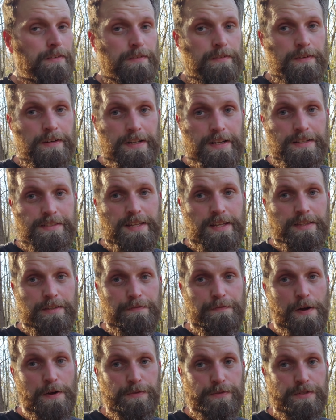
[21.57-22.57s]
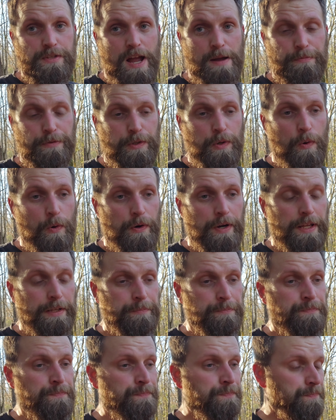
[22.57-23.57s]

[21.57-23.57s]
Realized that the phone stopped recording.